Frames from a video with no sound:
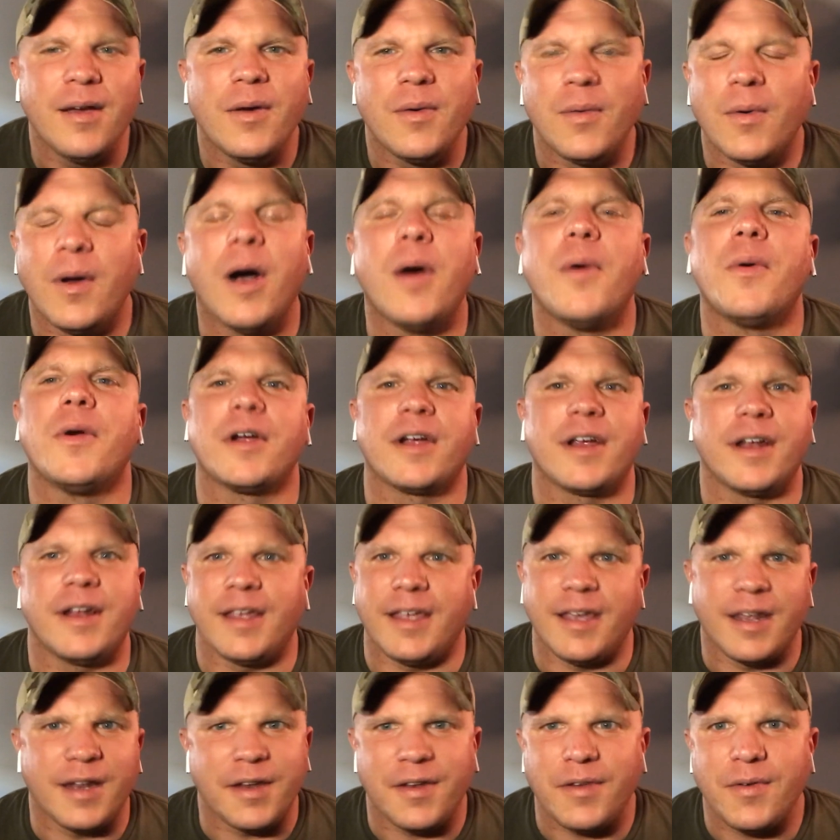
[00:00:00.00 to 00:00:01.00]
Well, we're going
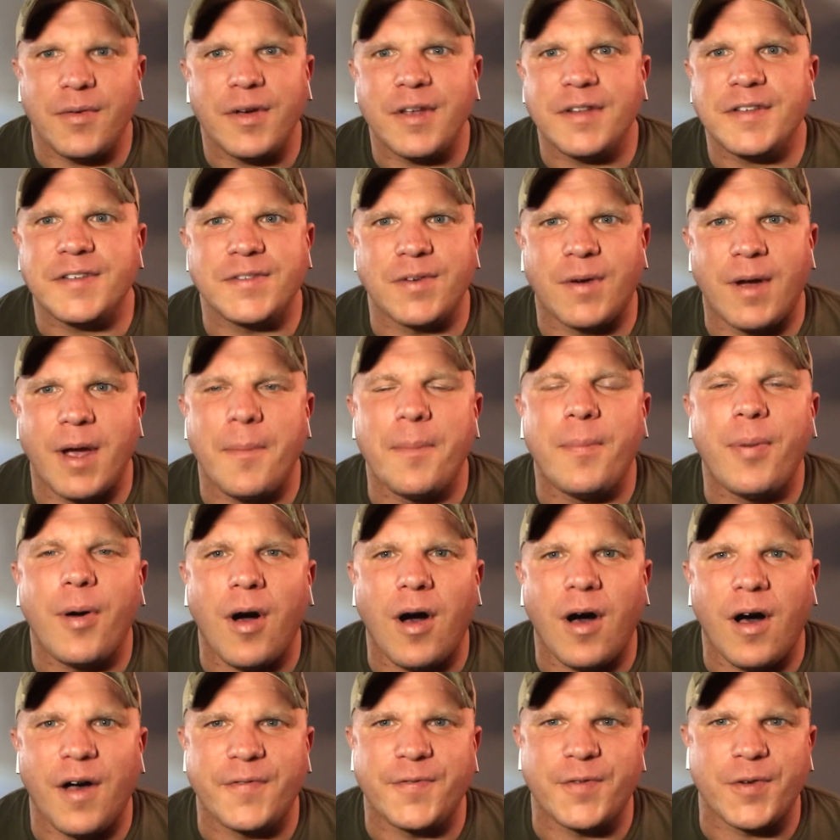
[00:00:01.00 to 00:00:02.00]
to get into it. So I'm
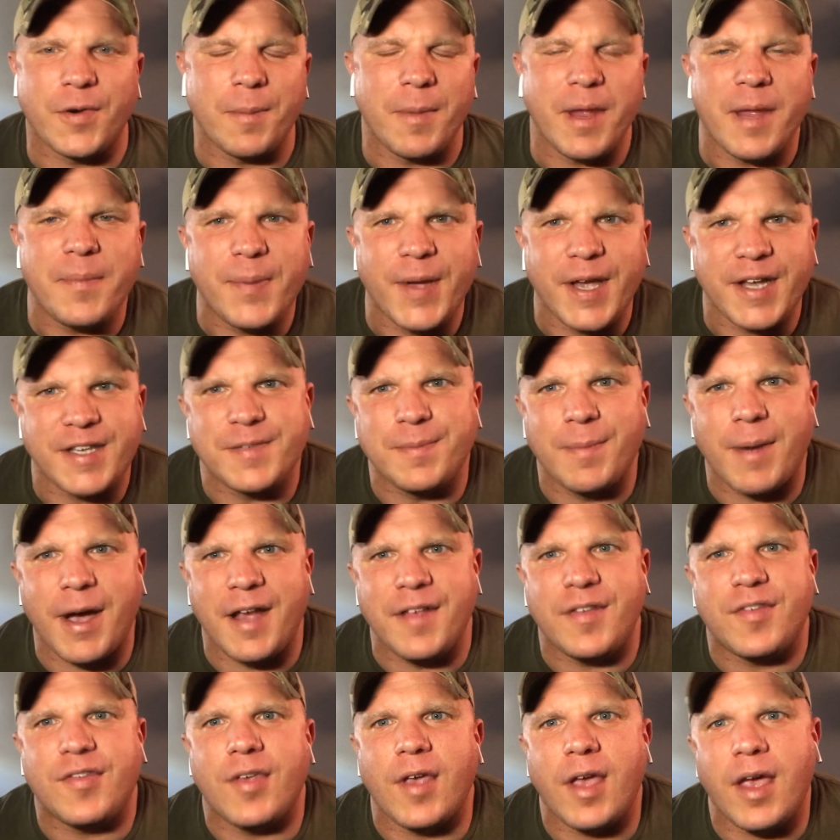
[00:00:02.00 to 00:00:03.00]
Paul from Apex
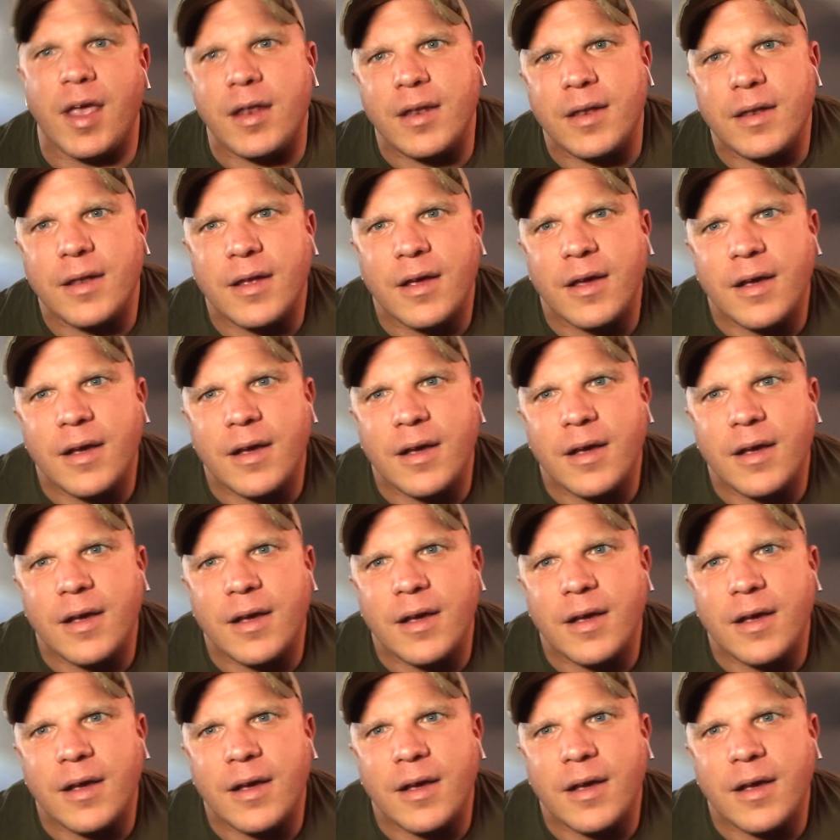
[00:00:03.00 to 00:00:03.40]
Mindset.